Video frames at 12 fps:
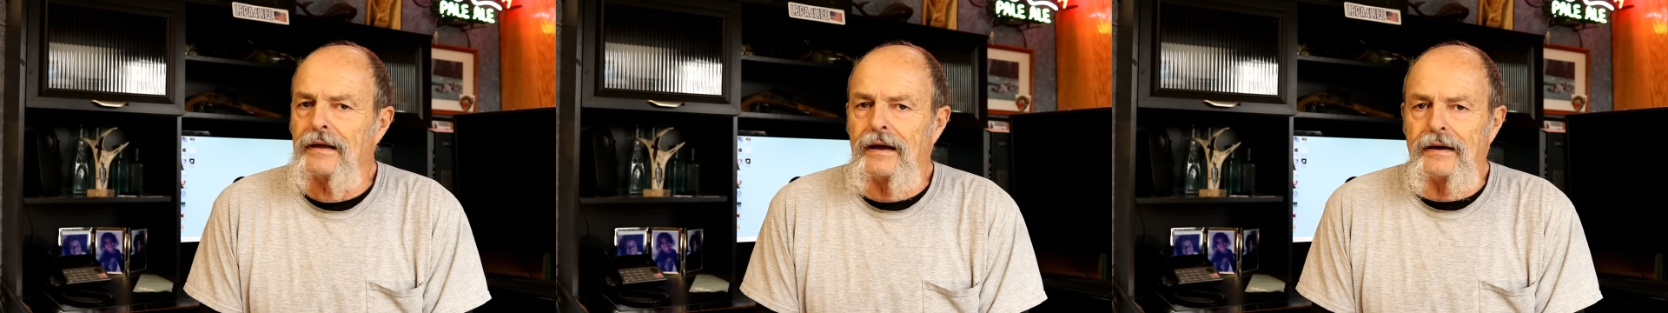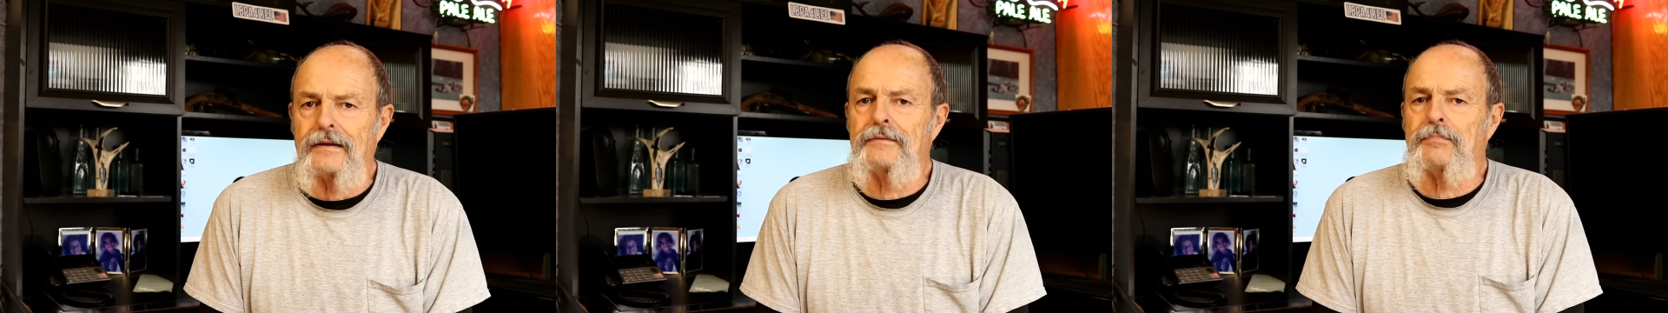
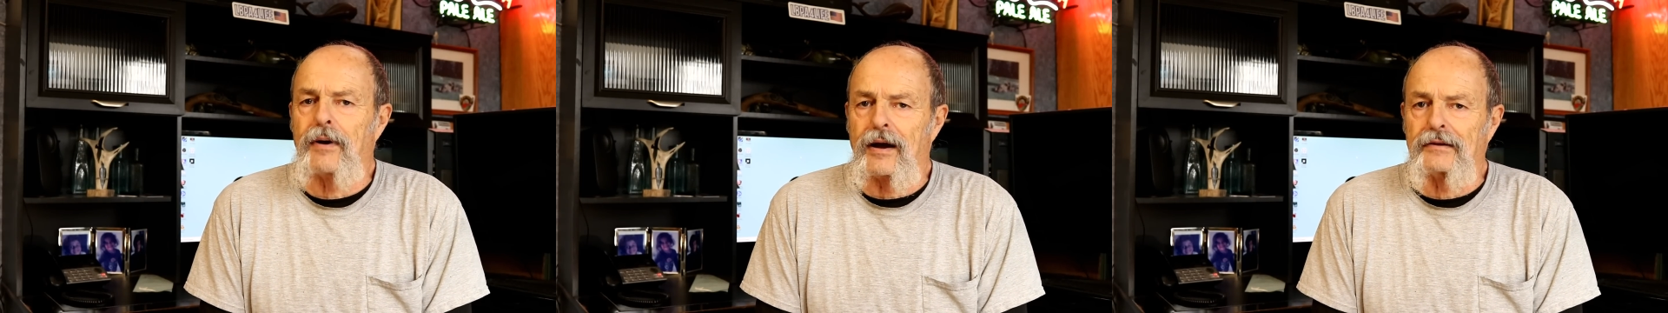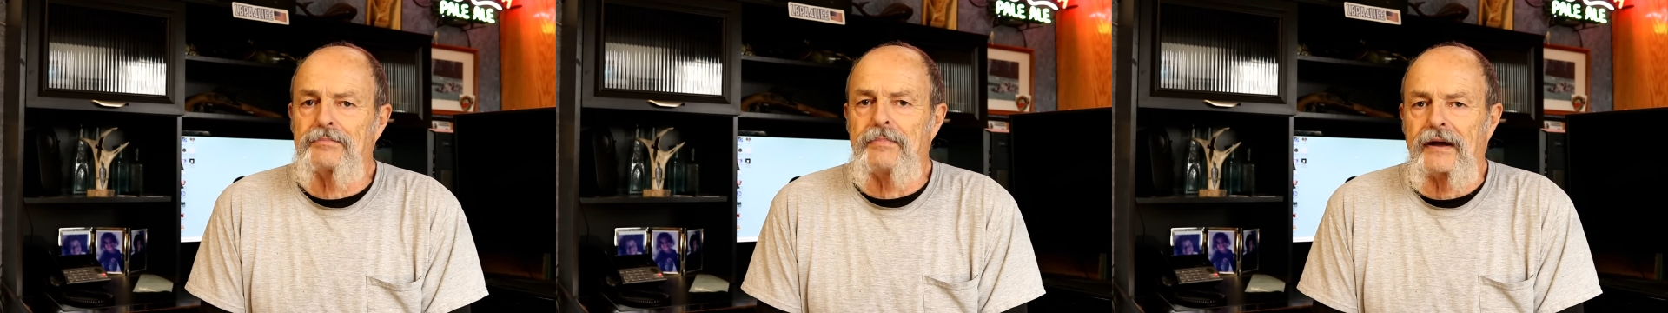us
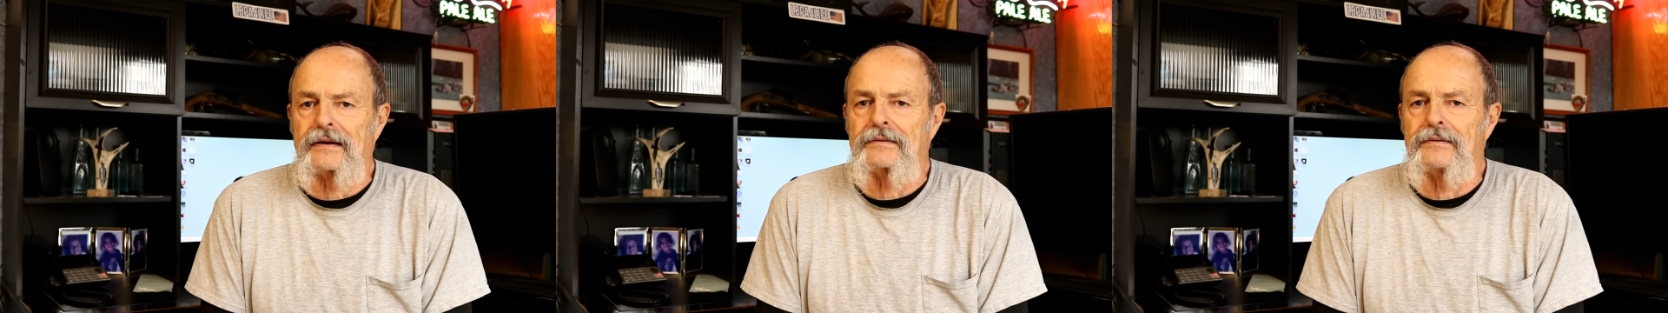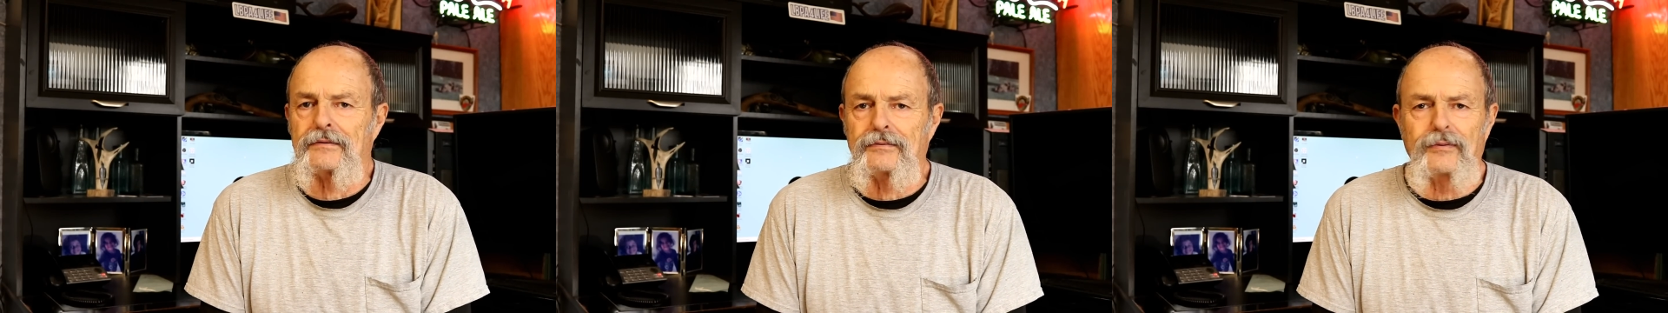
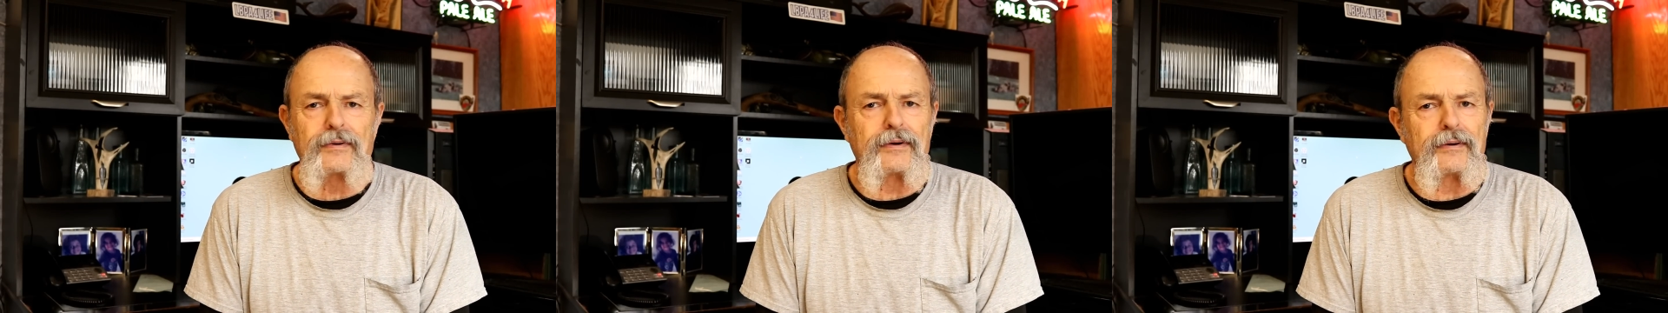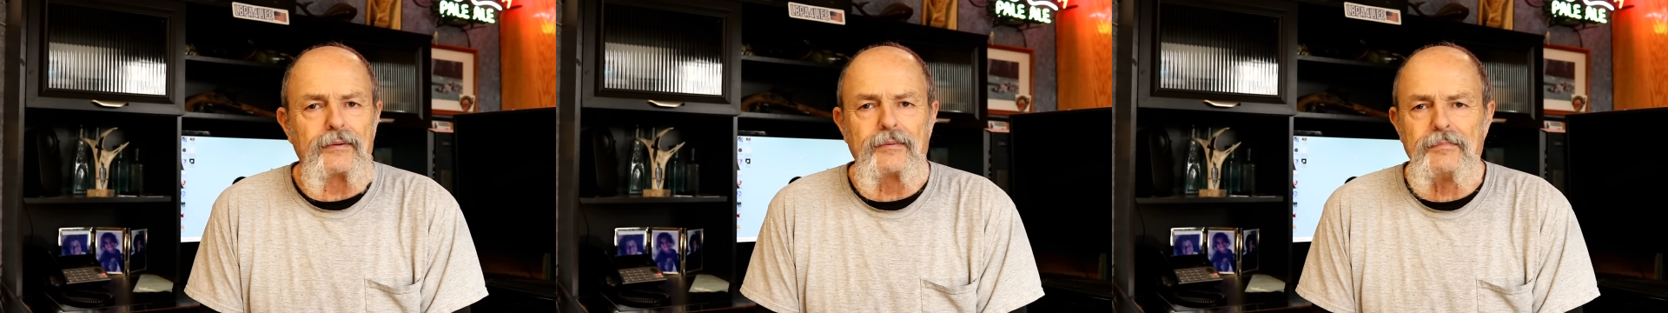prospectors,
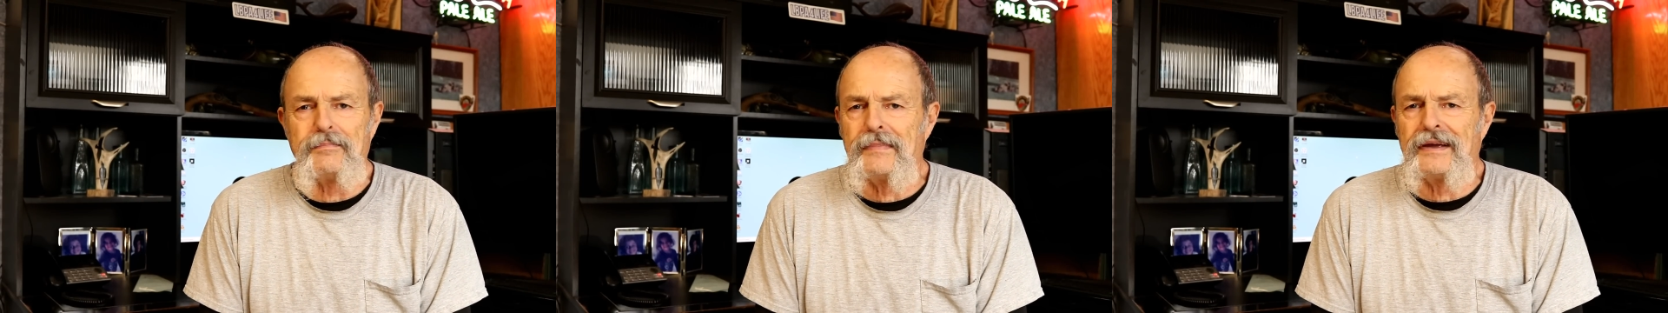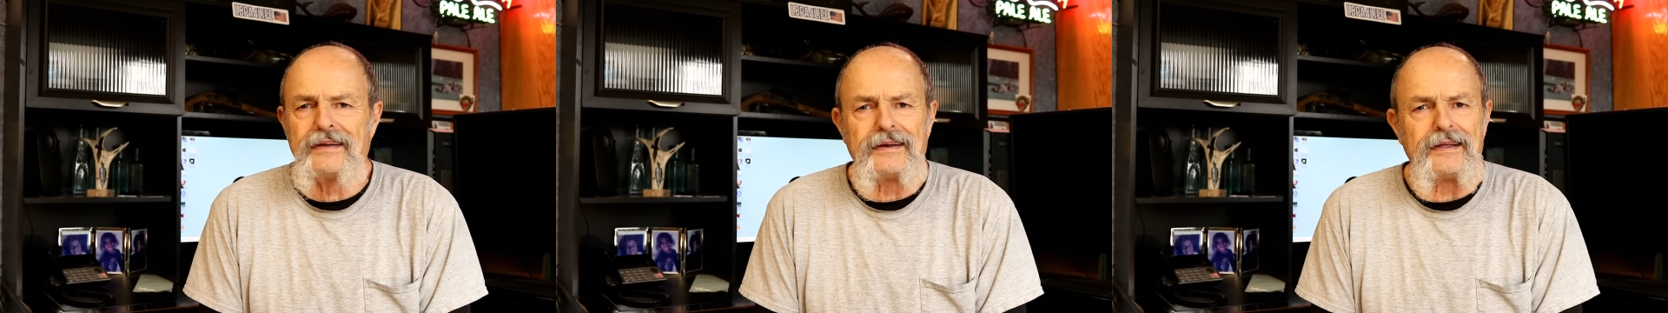we're
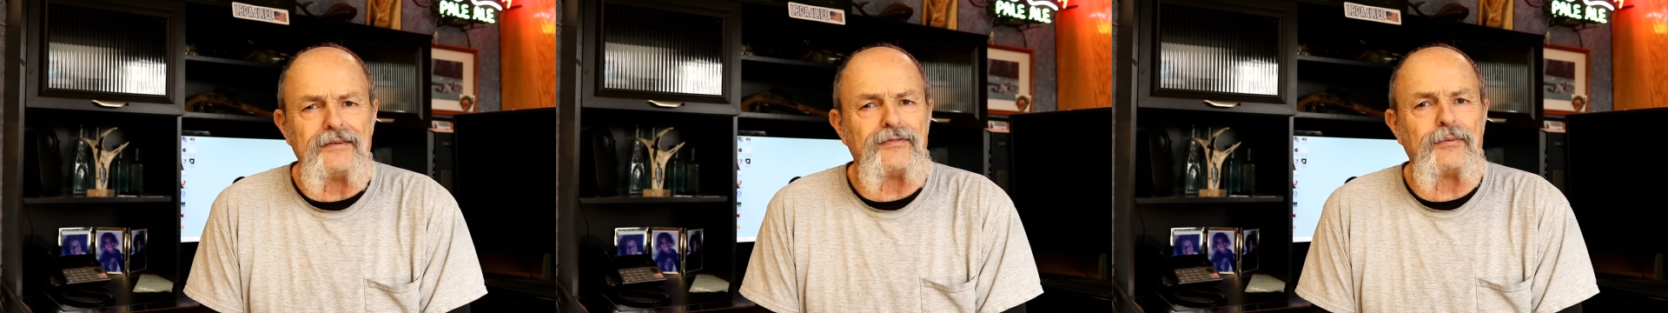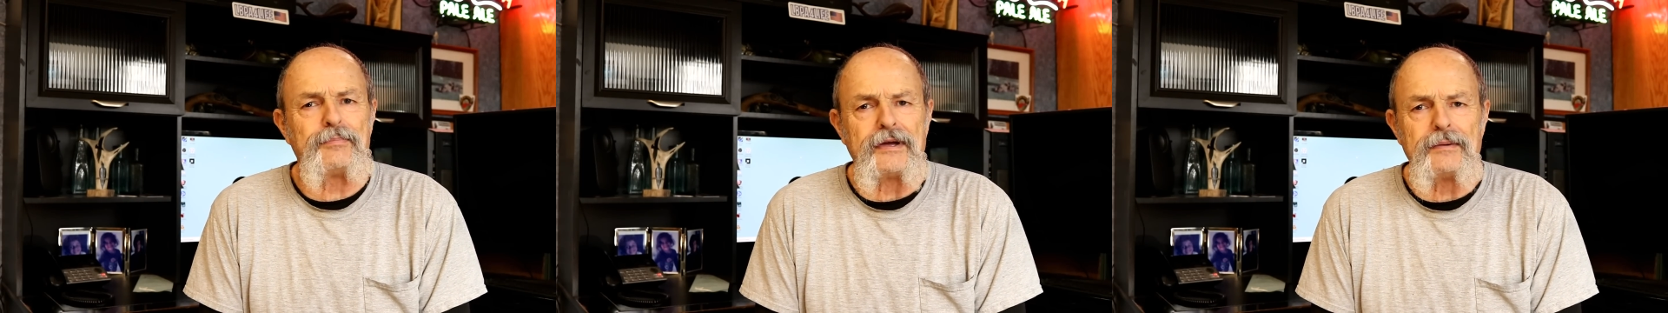mean,
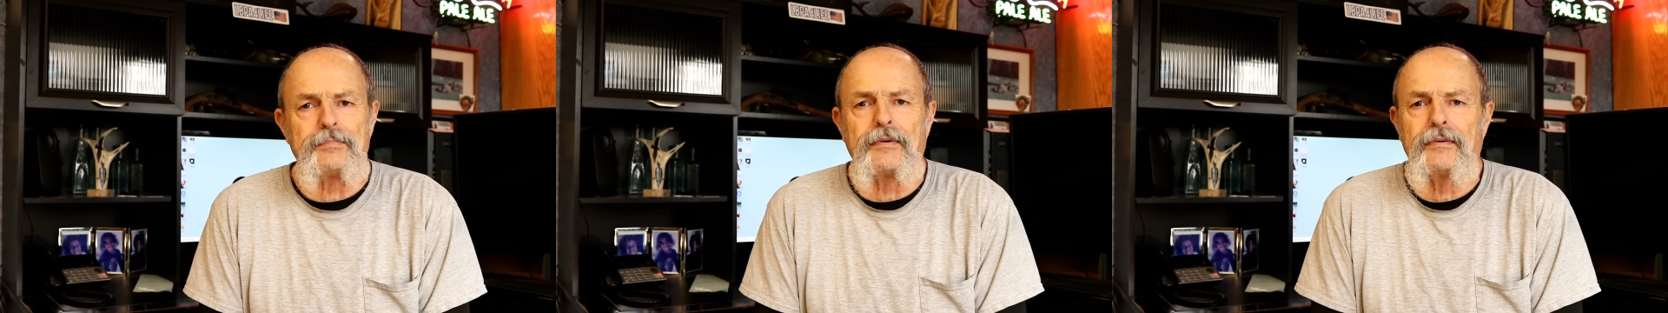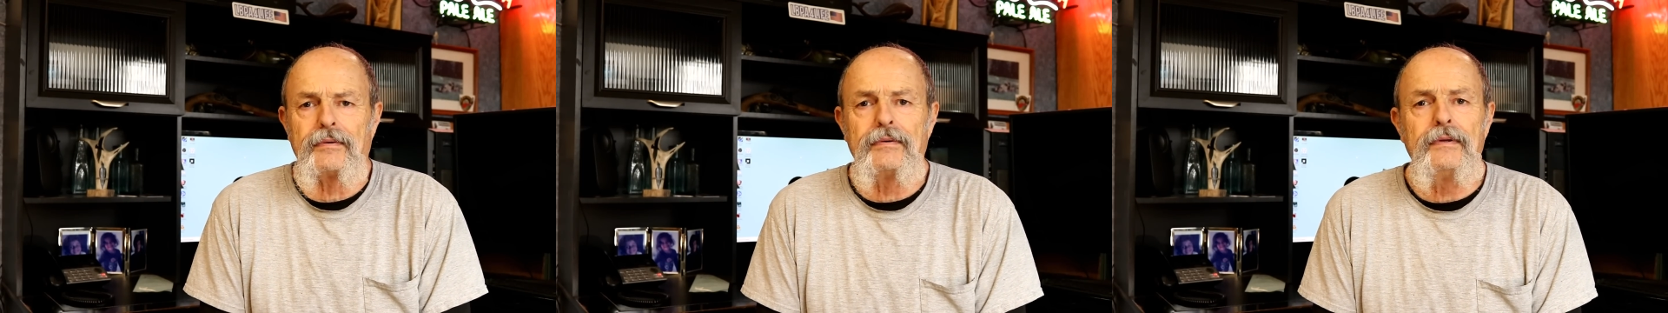evil
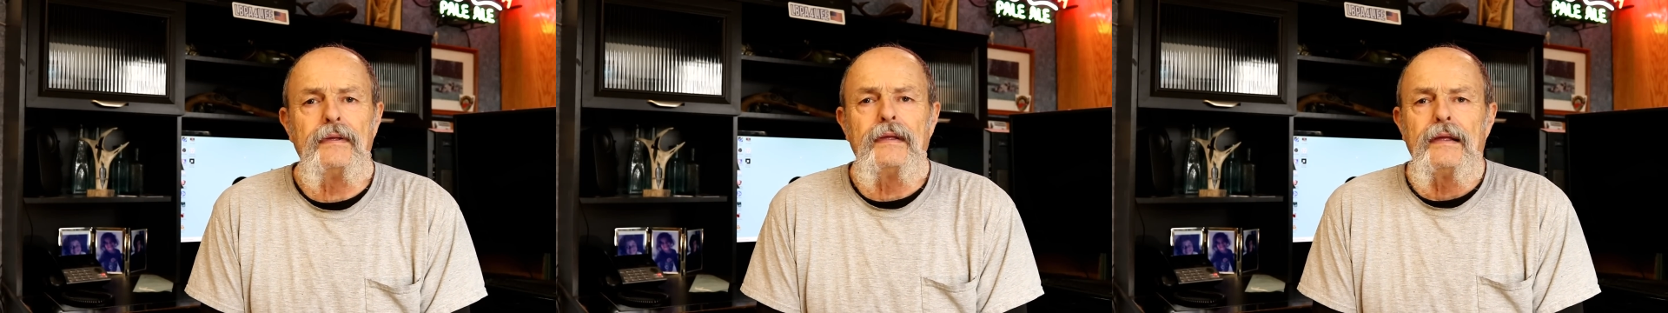people.